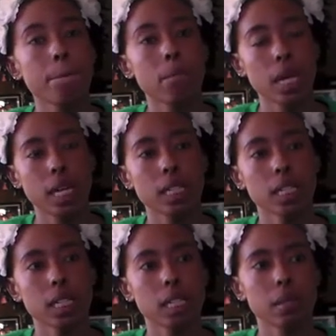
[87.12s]
but
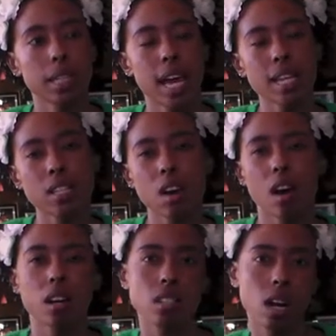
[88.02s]
the ends
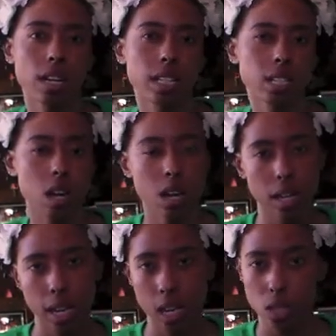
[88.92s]
are starting to
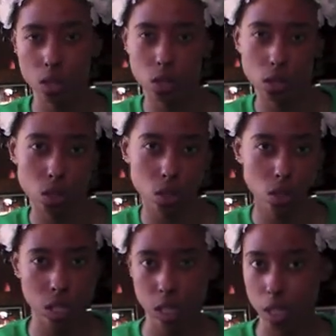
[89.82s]
get a
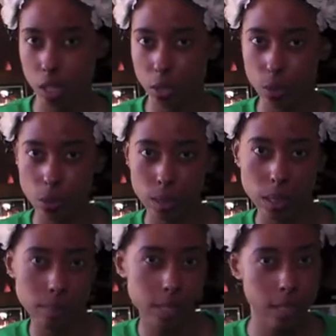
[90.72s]
little, you know,
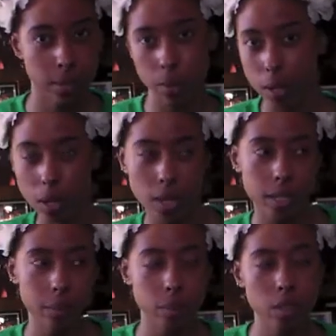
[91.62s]
something going
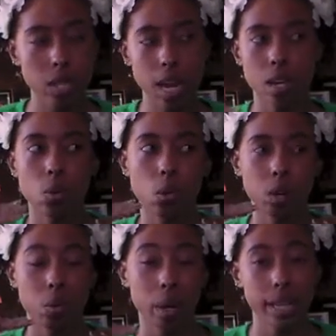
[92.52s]
on, and I don't
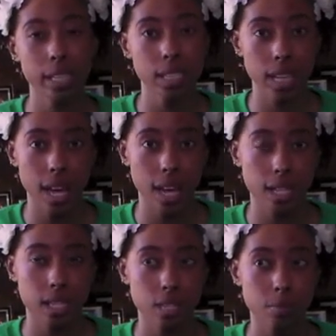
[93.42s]
want to wait
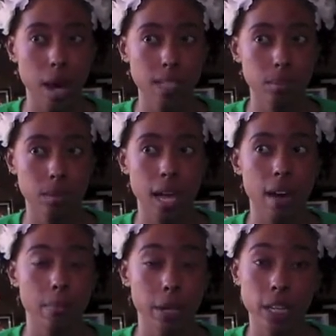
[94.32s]
and possibly
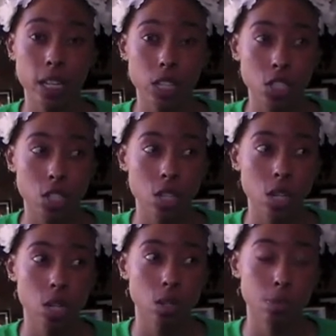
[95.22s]
have breakage
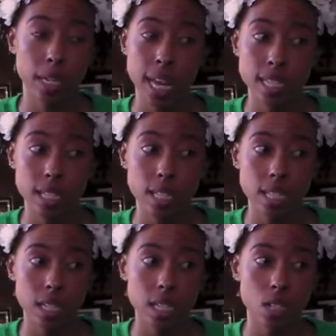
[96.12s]
or split ends.
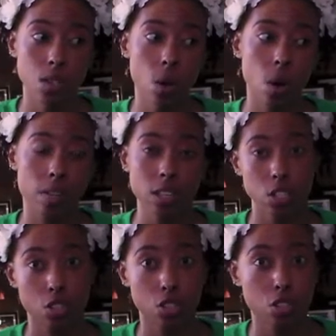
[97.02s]
So I'd rather
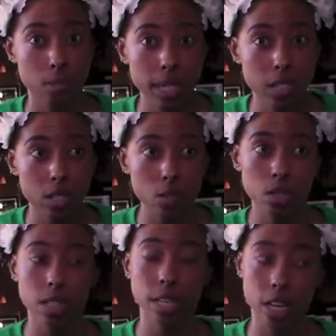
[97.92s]
just trim it
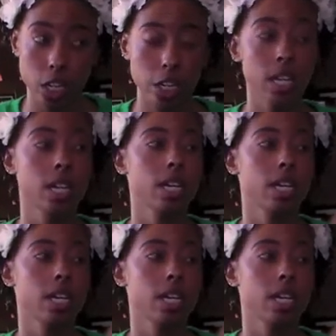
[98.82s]
sooner than later.